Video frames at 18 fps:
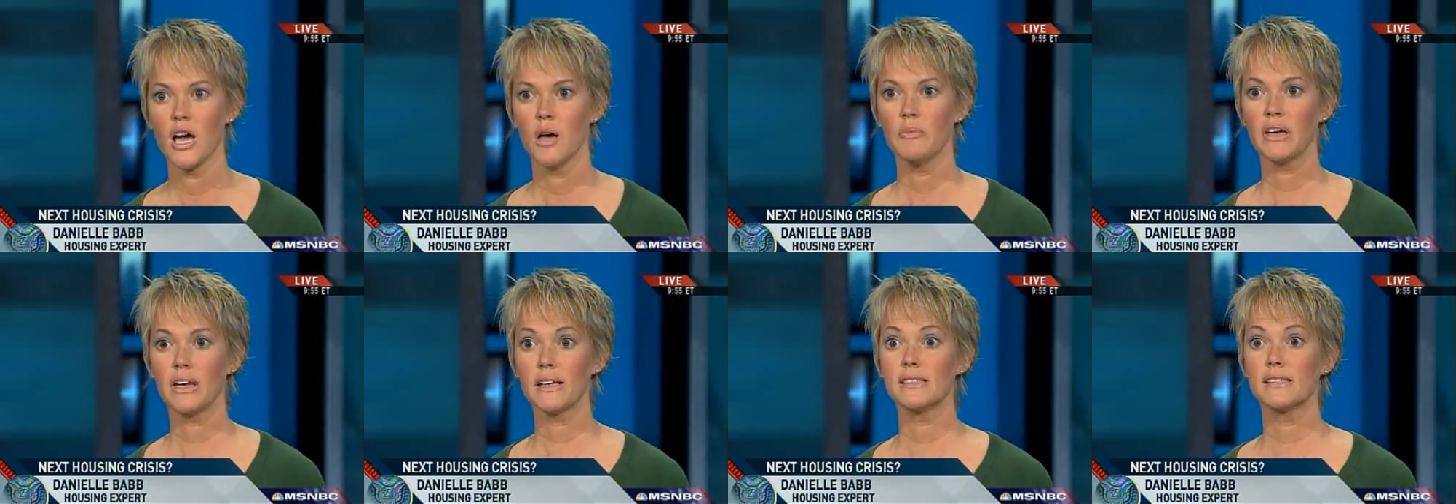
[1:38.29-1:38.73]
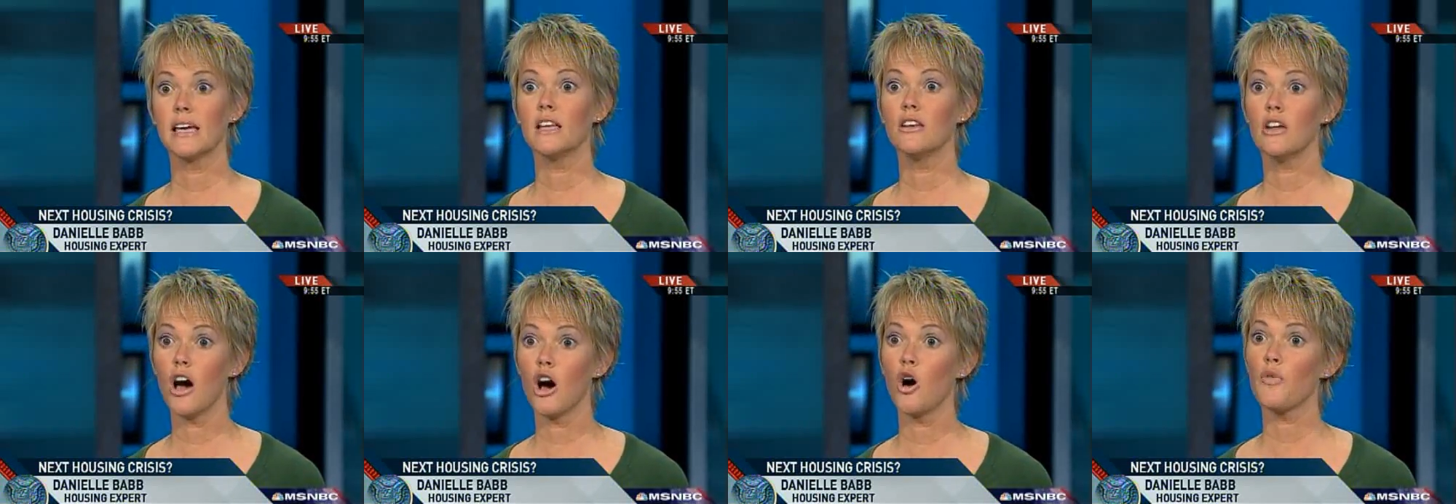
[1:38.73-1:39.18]
because they
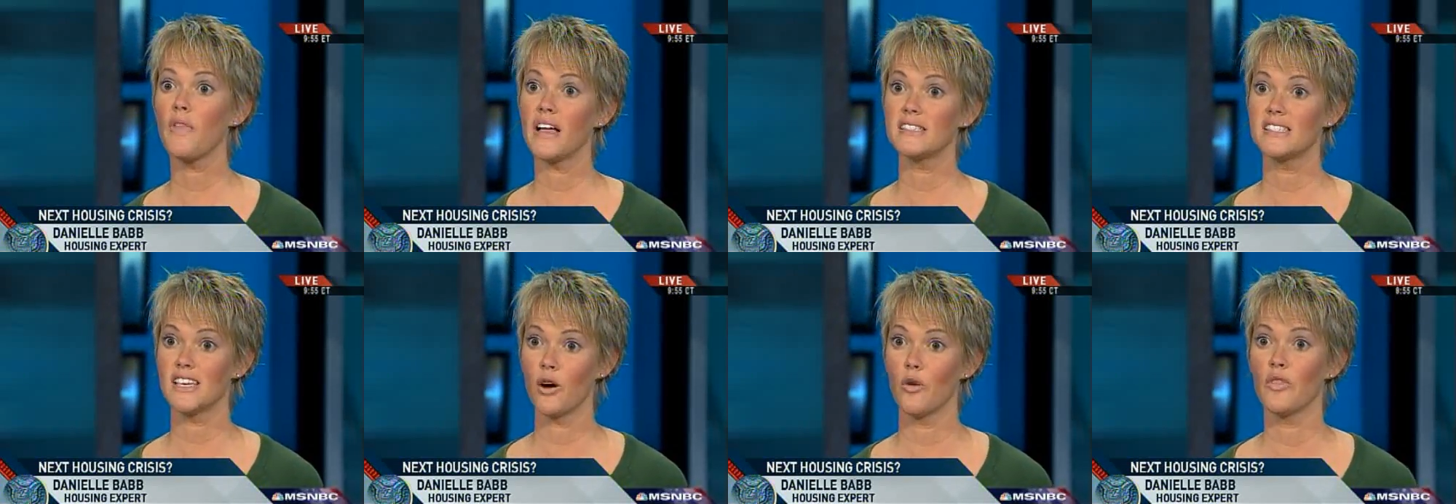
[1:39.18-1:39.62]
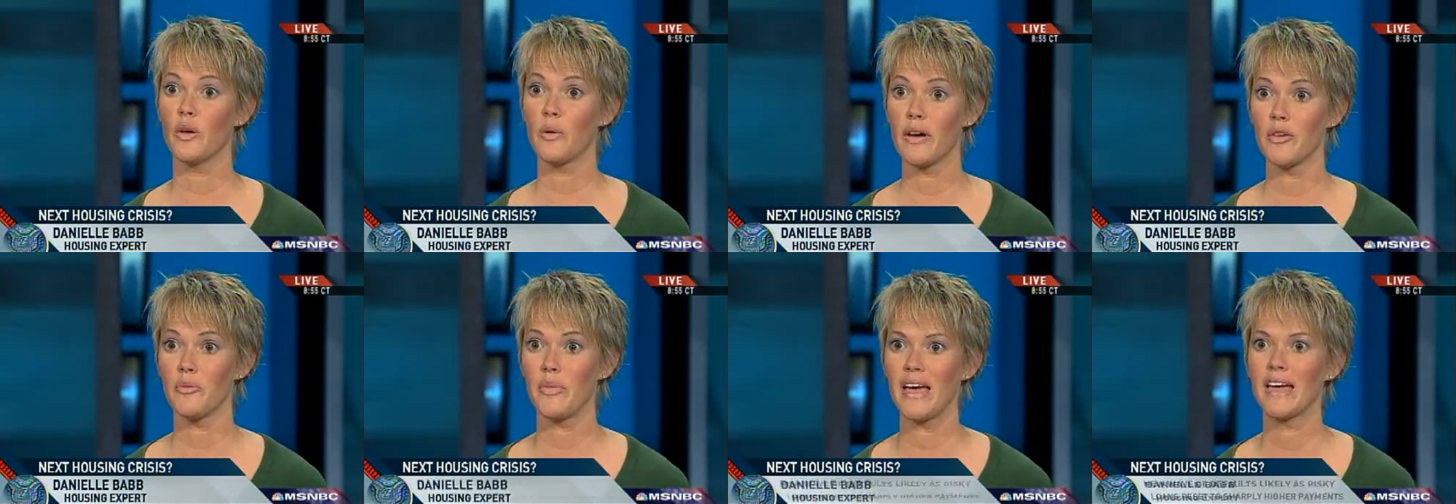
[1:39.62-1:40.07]
know that's the only
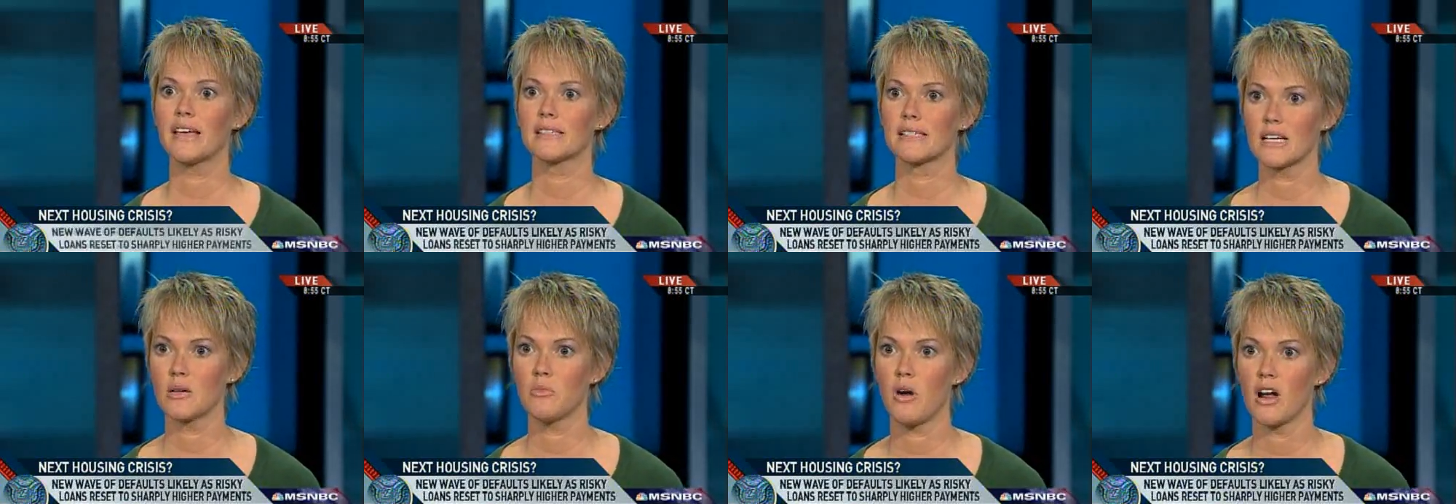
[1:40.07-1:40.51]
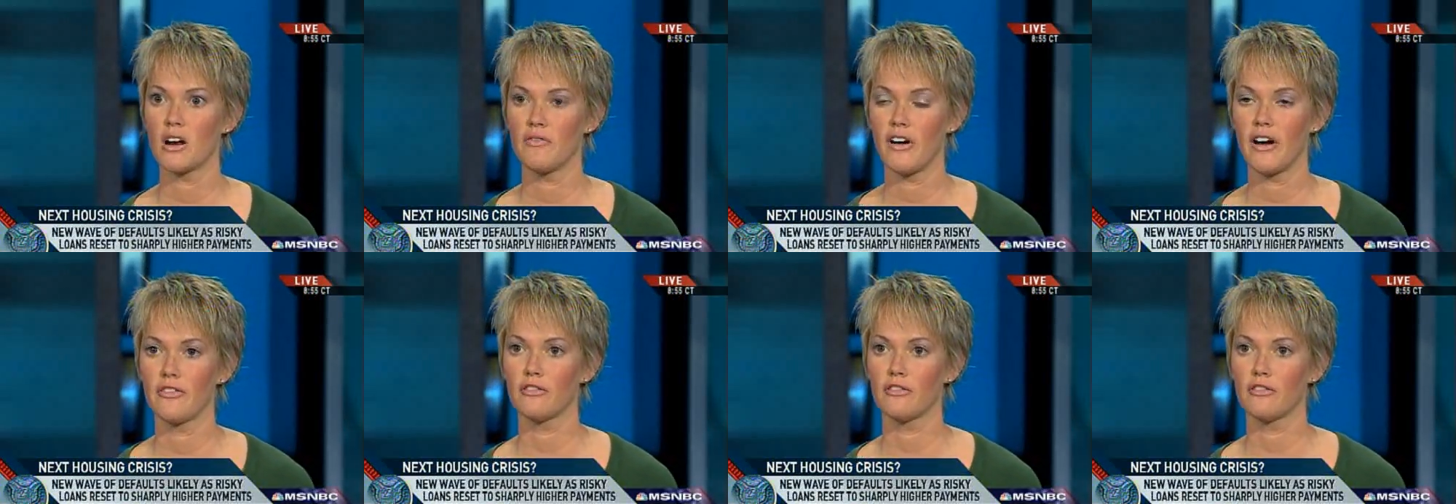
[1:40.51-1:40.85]
way the bank is going to modify